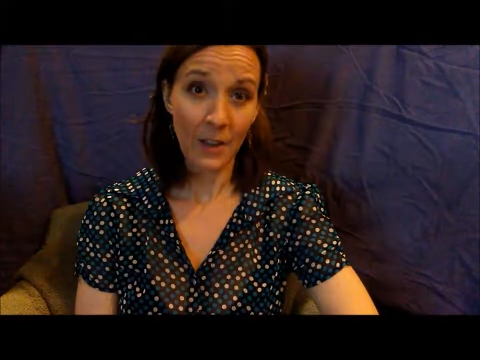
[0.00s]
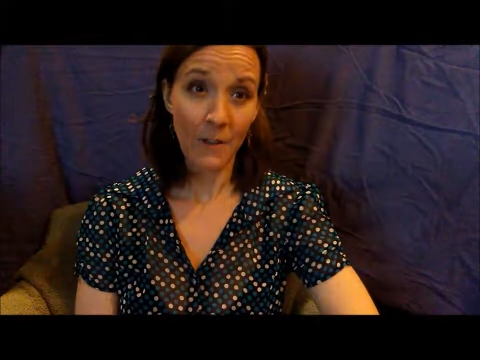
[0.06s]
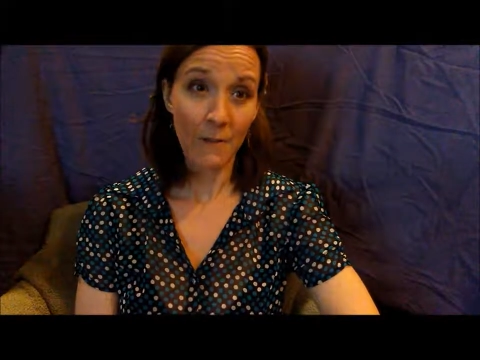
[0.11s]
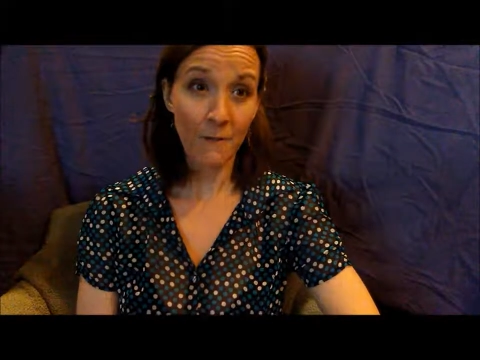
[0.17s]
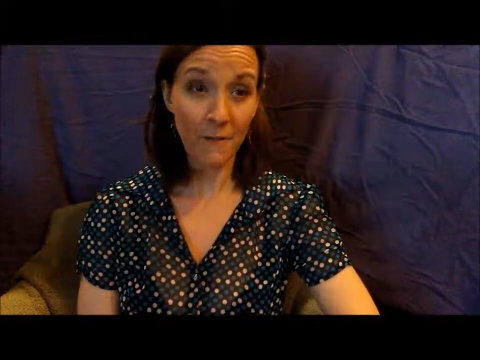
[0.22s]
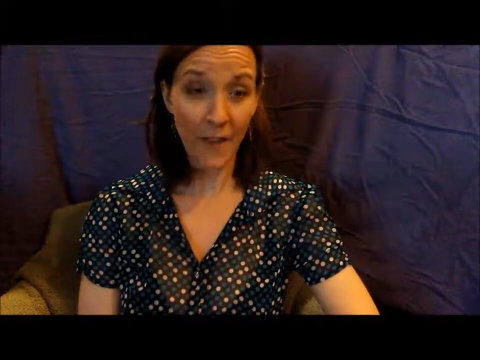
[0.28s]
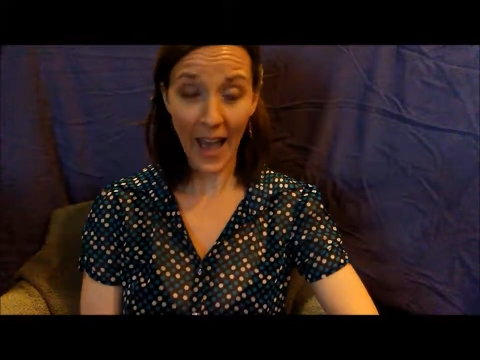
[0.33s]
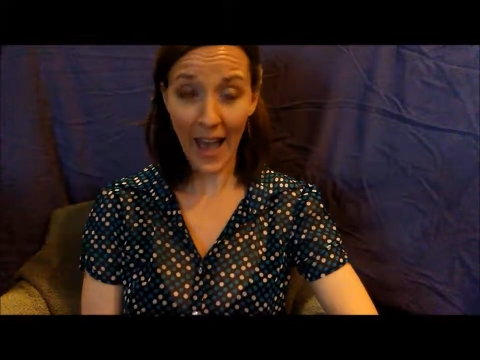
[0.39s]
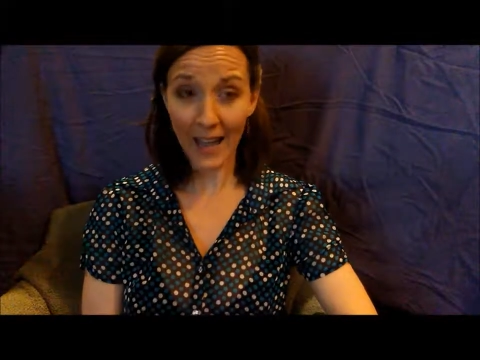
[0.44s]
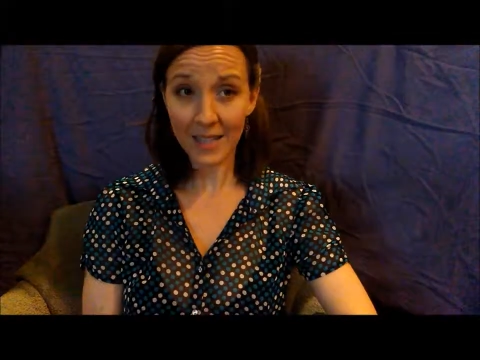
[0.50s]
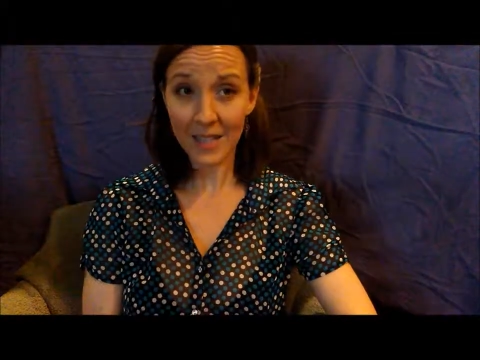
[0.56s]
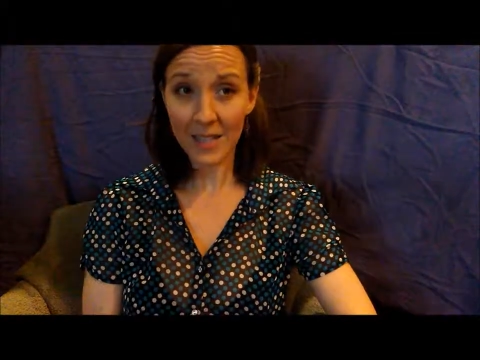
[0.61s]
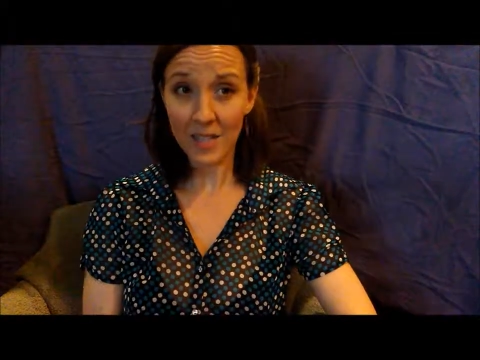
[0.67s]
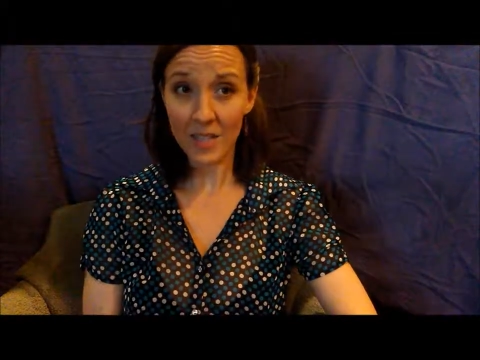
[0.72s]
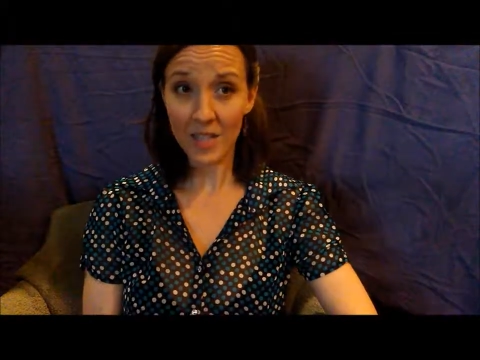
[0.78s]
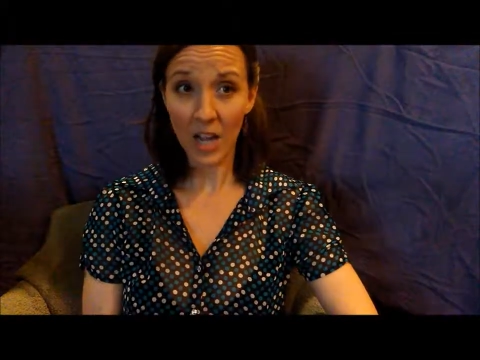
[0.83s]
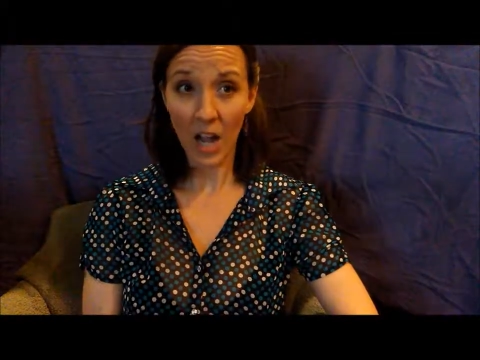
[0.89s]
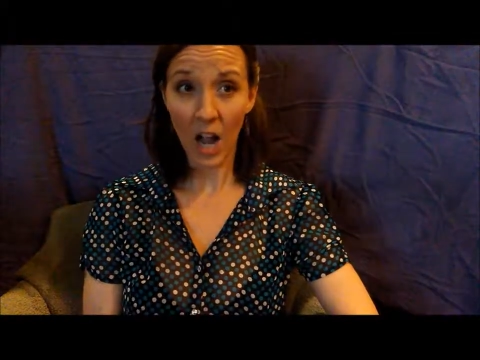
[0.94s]

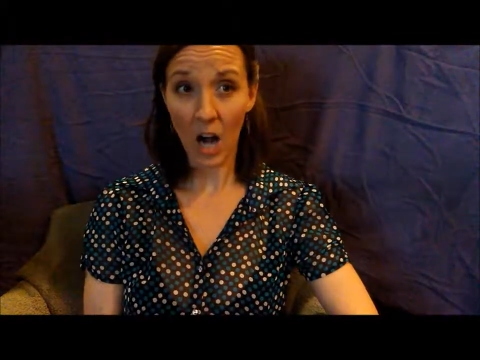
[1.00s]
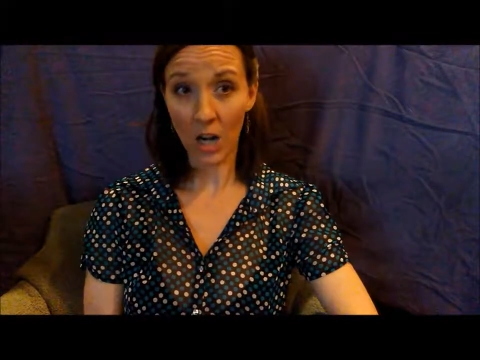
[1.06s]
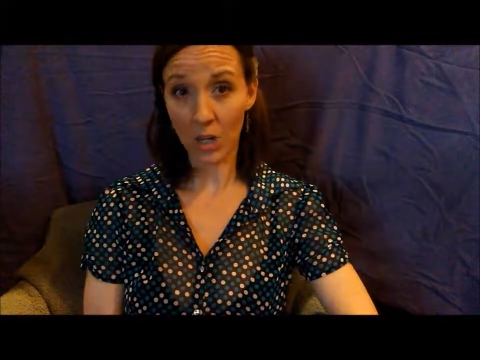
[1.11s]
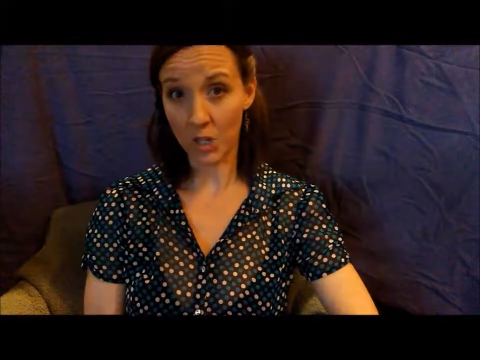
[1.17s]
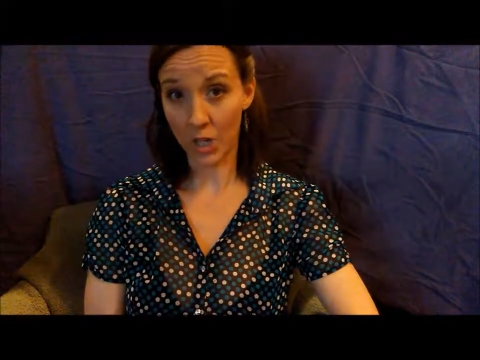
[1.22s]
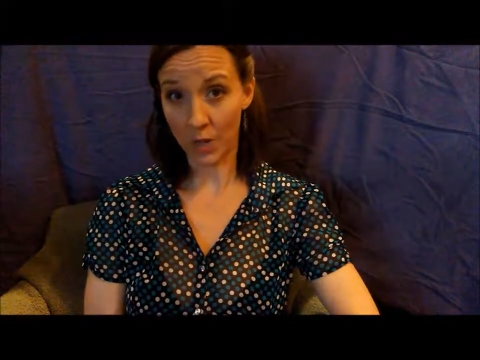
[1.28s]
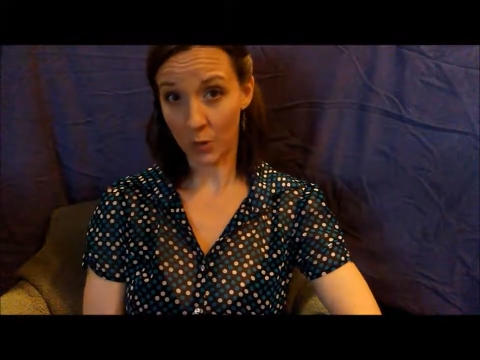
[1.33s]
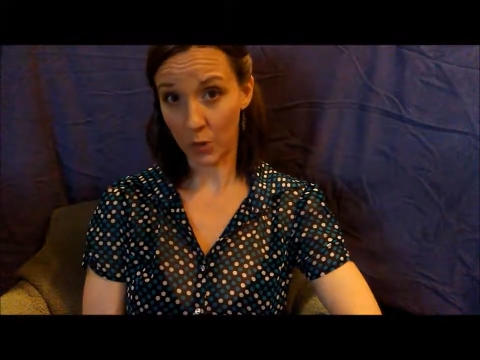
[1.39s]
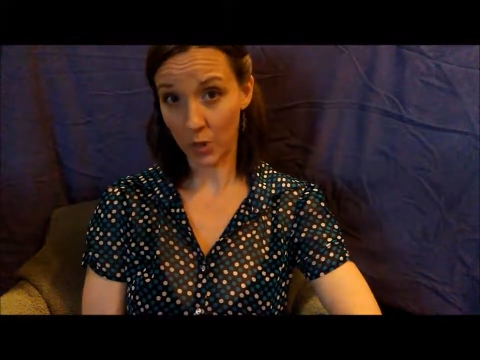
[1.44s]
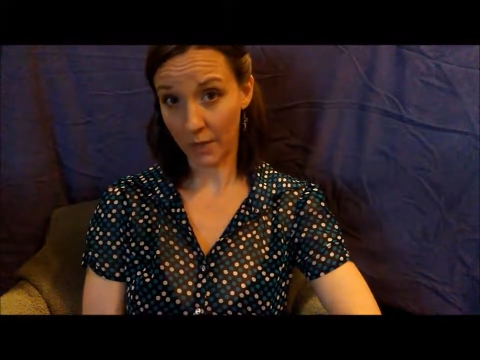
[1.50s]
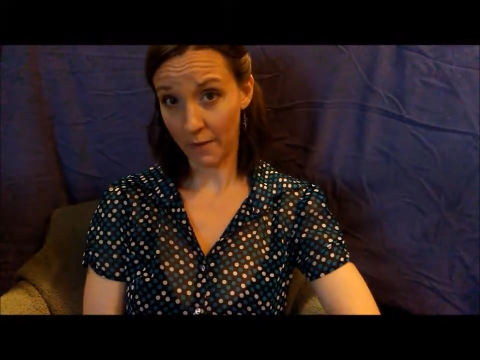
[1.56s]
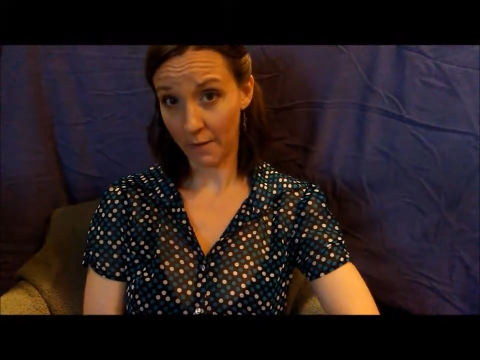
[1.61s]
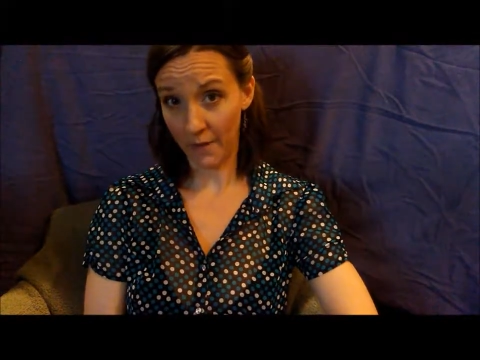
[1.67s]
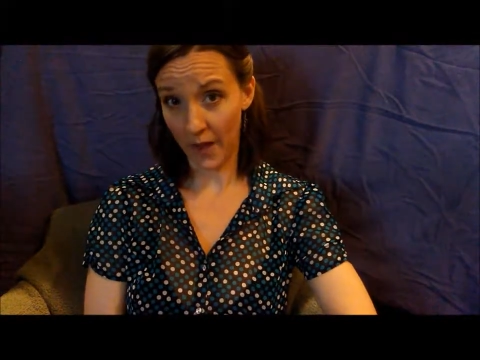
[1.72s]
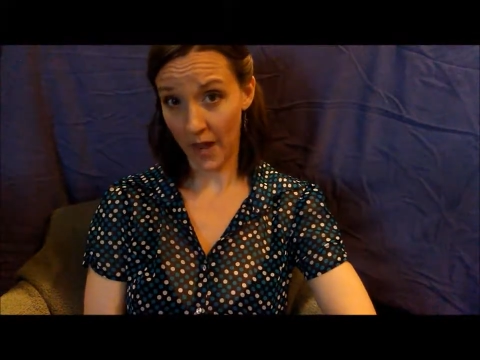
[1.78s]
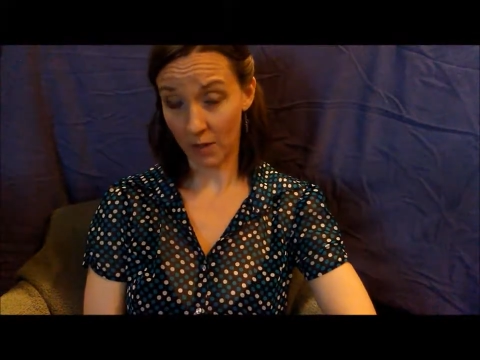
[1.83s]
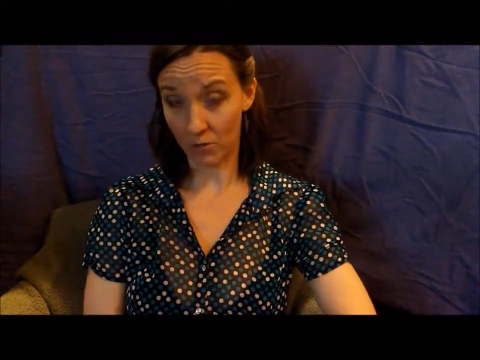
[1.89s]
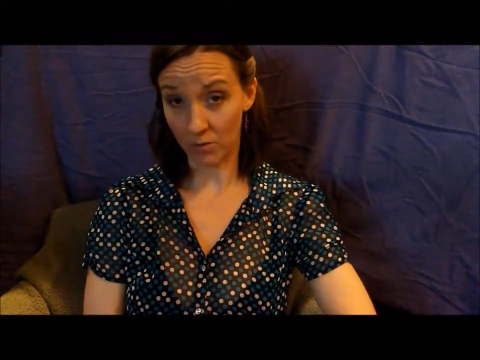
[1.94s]
Fats are generally
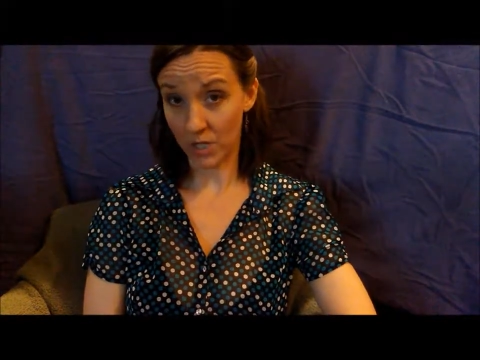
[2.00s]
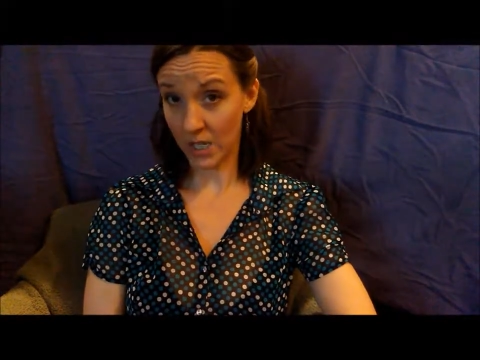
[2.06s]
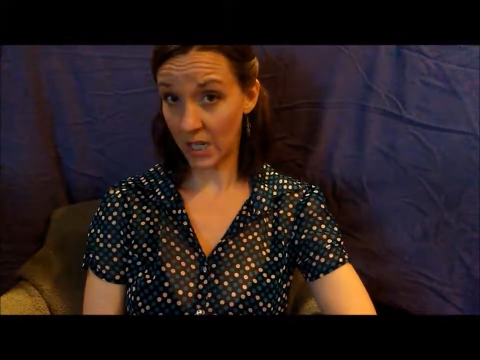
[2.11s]
found